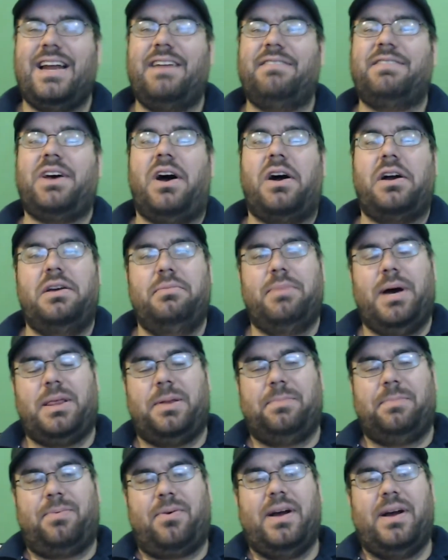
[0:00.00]
of talking about
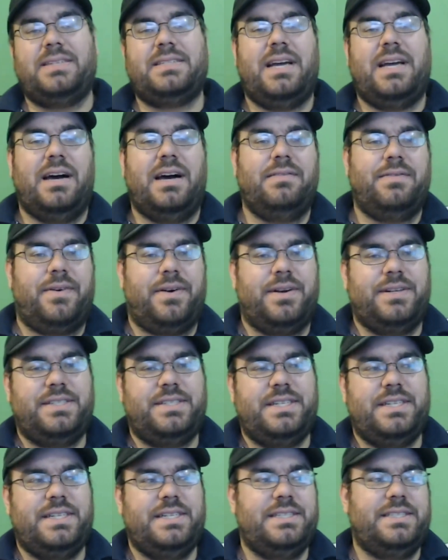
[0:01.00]
the press
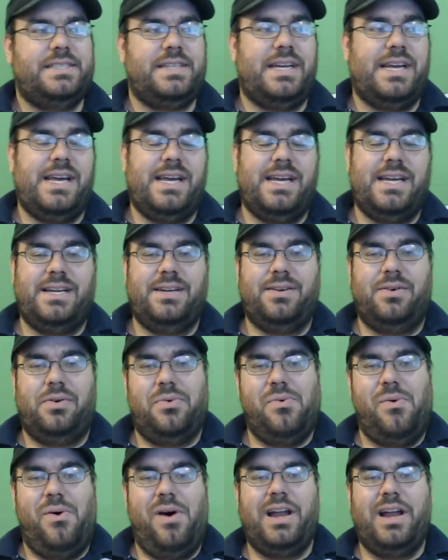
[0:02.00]
conferences and
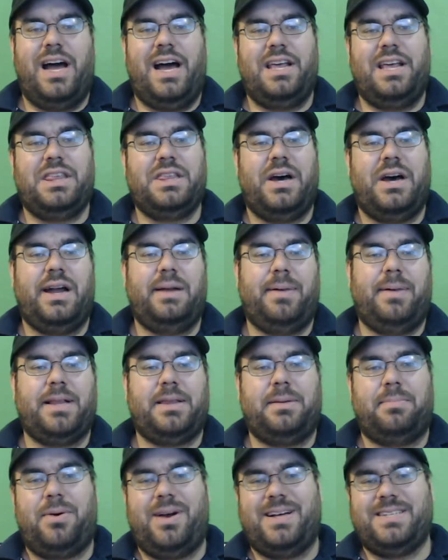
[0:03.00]
what I thought about
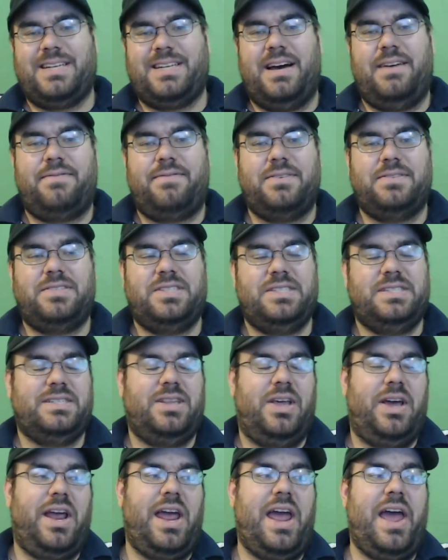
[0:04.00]
the press conferences
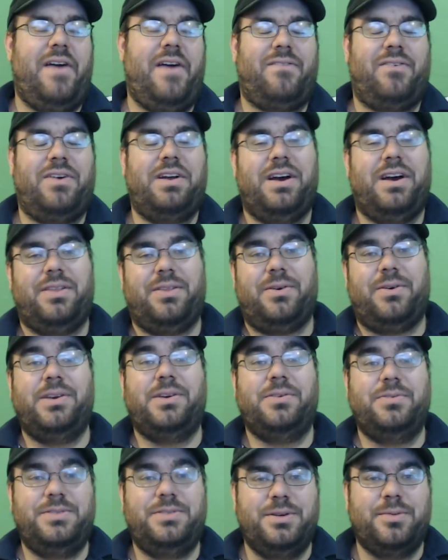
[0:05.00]
like every other
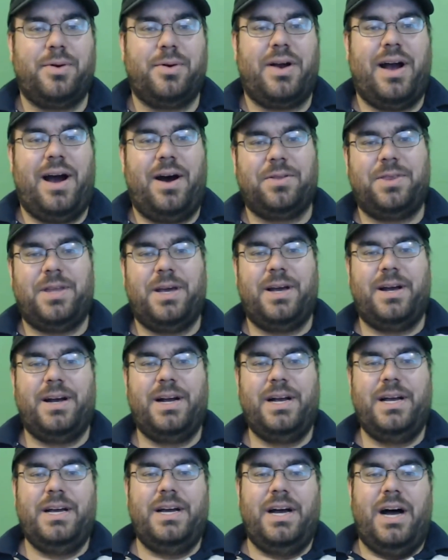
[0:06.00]
YouTuber out there,
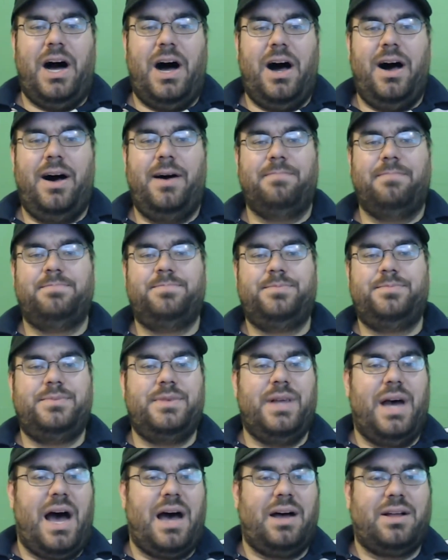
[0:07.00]

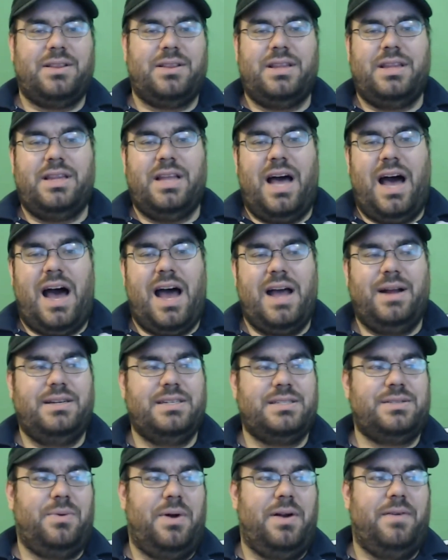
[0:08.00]
I
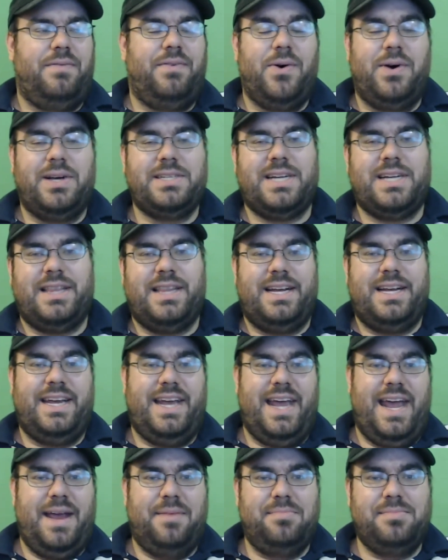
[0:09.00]
just want to focus on the
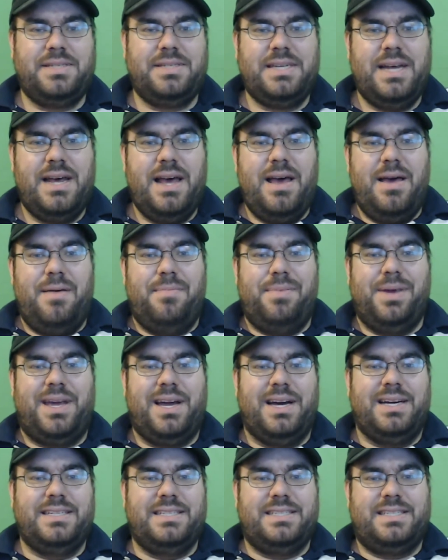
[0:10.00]
games,
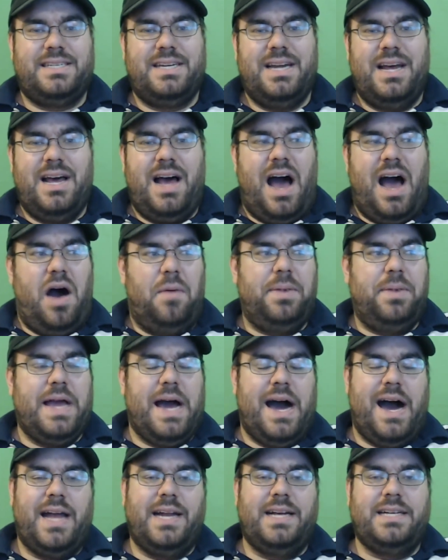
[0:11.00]
because I'll be
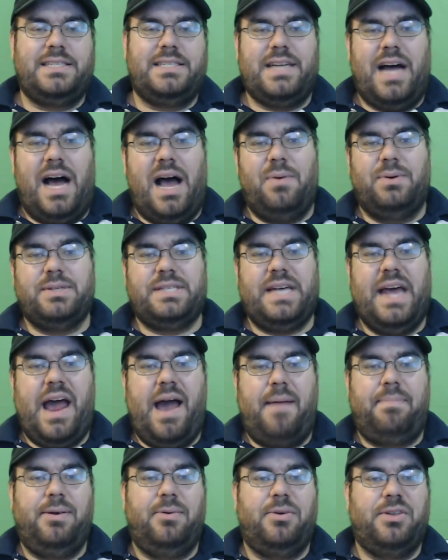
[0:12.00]
honest, I was
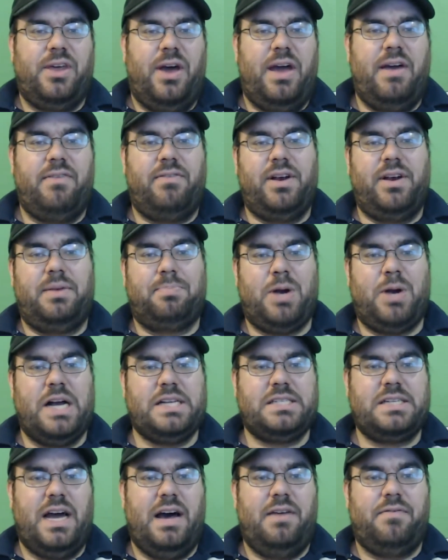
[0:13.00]
happy with every
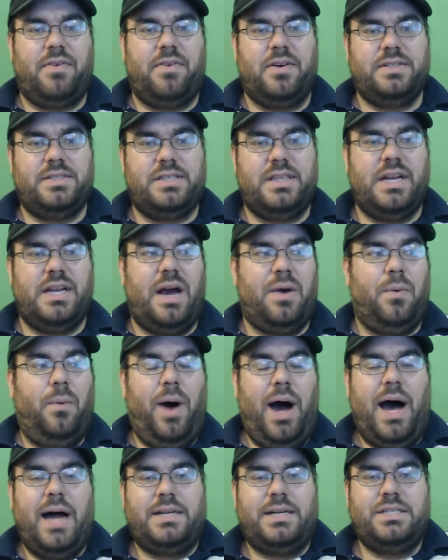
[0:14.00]
press conference that I
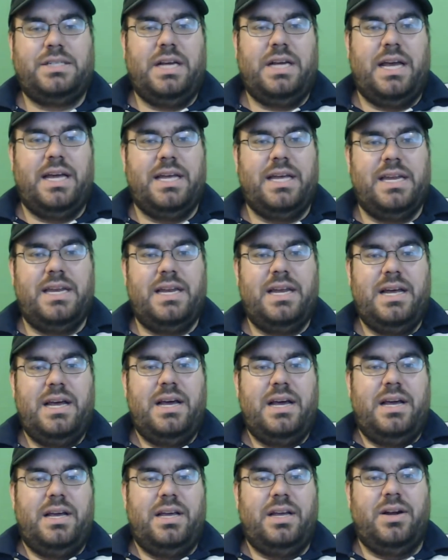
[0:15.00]
watched, and,
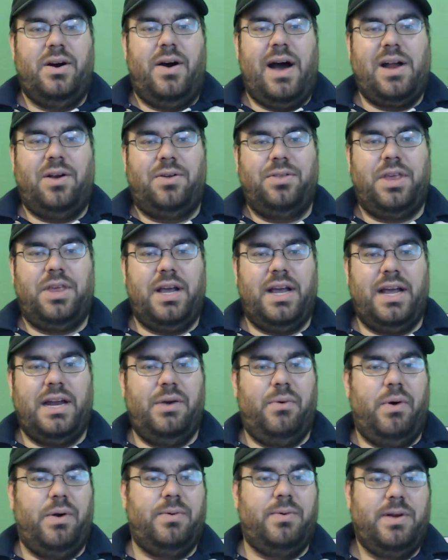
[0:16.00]
I don't think
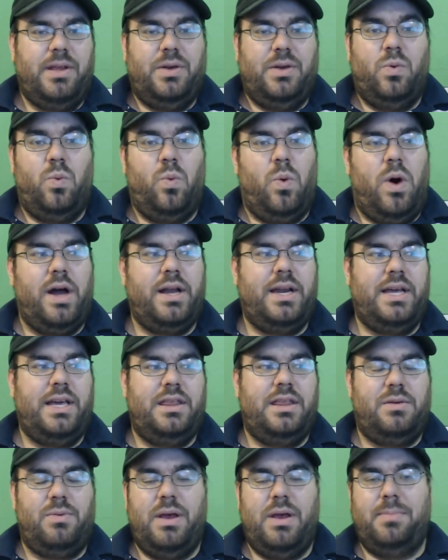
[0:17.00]
anyone really won
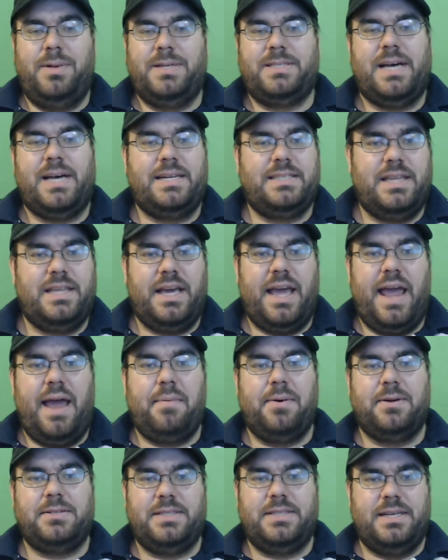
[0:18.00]
E3 besides the
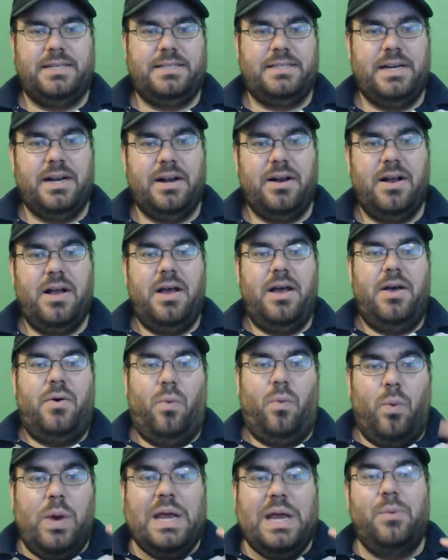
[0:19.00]
gamers this year.
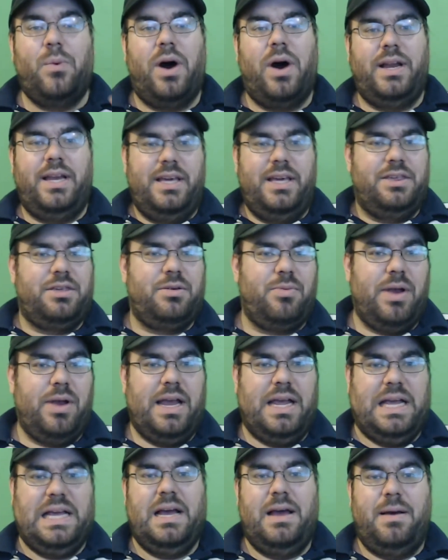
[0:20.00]
We won
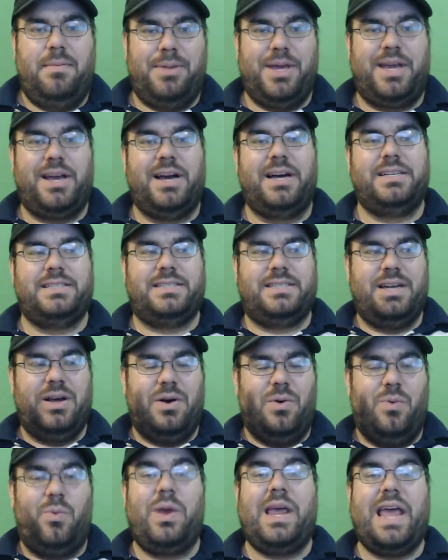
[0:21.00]
E3 because
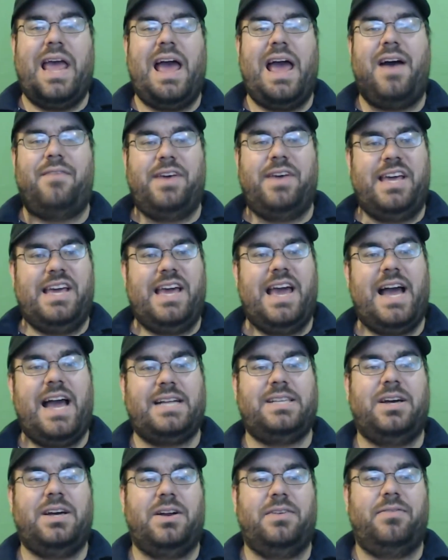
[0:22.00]
we have a
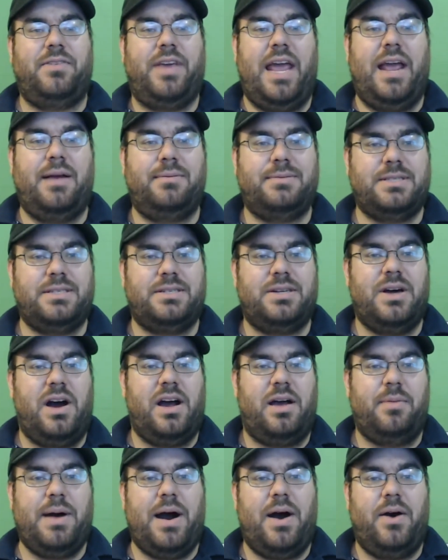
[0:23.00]
heck ton of games to
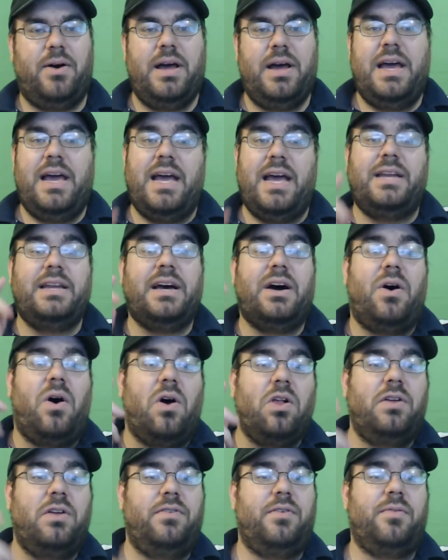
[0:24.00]
talk about, and not
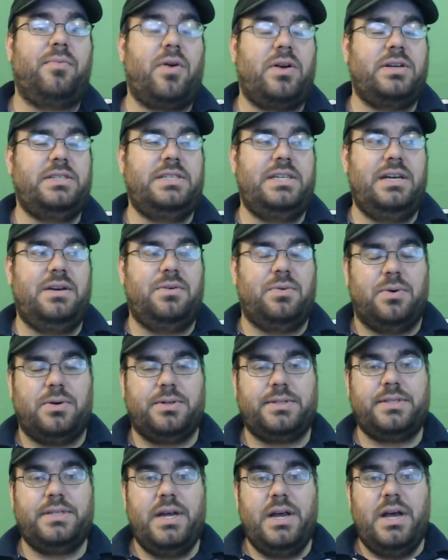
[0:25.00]
all of them are
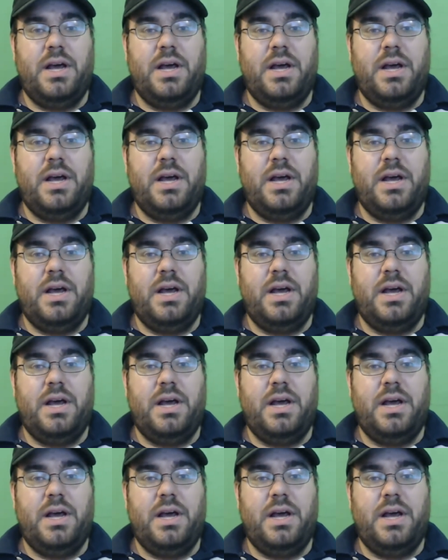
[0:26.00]
sequels.